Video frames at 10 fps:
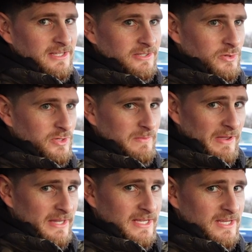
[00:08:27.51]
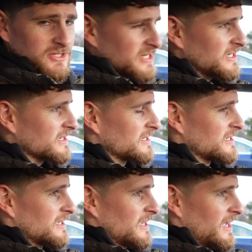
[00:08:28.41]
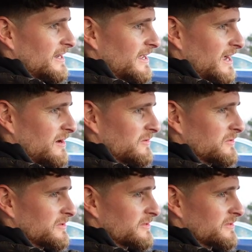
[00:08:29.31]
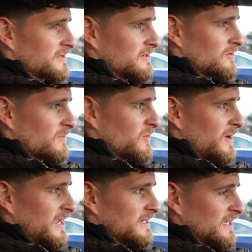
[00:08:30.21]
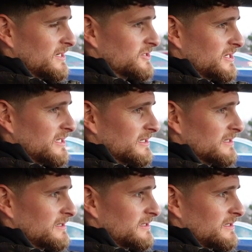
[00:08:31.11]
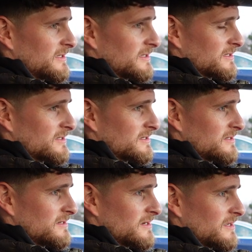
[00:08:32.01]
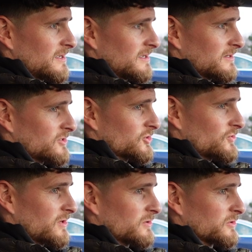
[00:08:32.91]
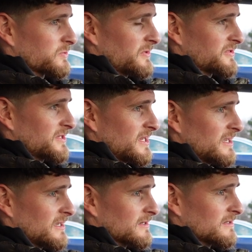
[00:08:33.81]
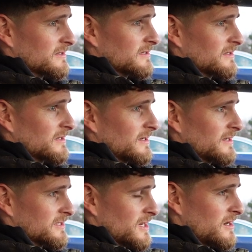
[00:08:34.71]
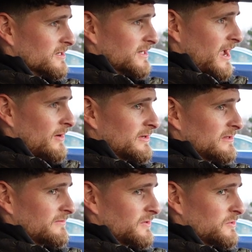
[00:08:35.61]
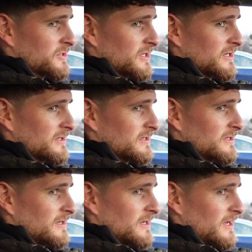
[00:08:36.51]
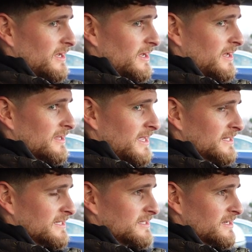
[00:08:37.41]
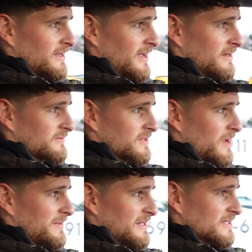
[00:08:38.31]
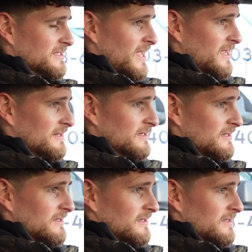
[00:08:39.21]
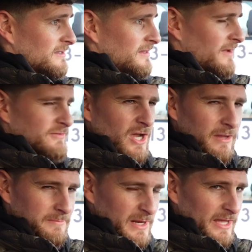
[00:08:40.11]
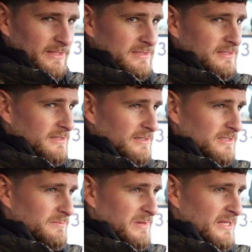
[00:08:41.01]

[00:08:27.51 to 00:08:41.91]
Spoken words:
talking about ADHD and how the normal ADHDer struggles with seeing a task out in the future and getting it done ahead of time. And instead, they have time blindness.